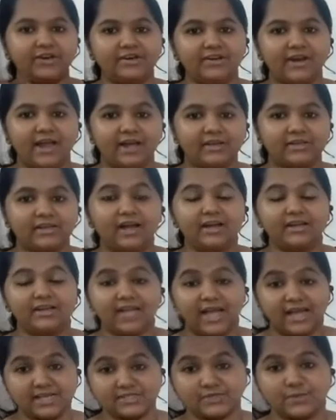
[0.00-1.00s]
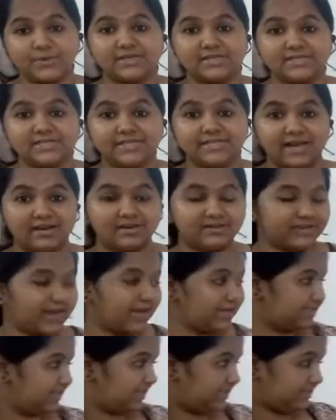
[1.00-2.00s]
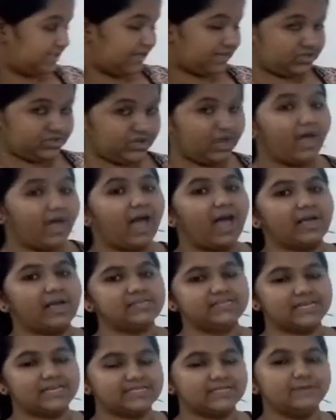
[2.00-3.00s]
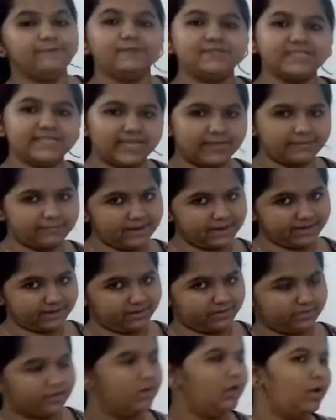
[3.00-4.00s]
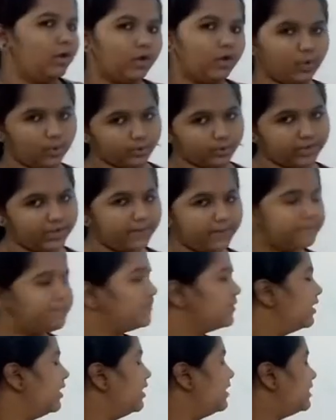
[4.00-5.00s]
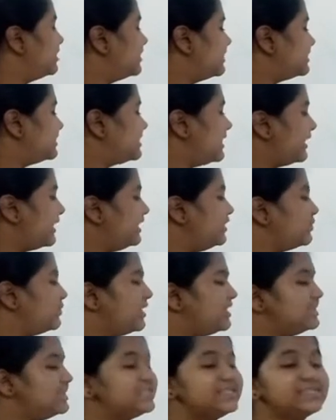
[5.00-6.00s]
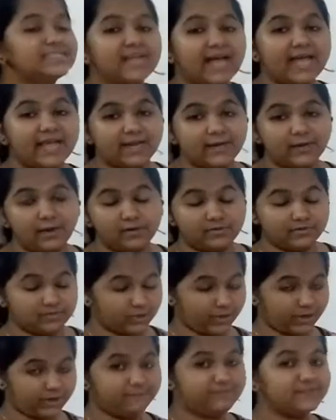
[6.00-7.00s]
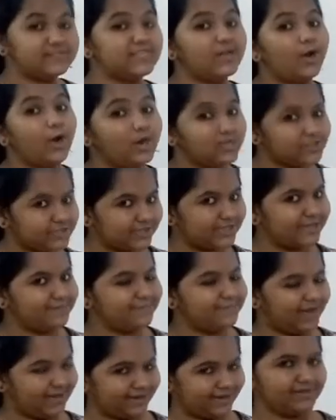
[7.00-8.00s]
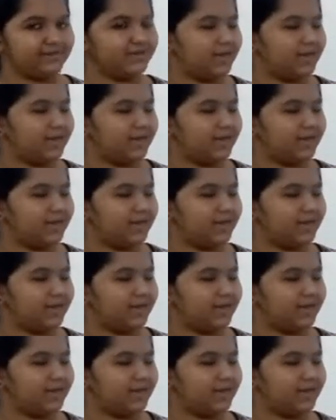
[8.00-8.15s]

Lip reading: tract, our gastrointestinal tract, etc., act as a physical barrier. Okay. The second one is the physiological barrier.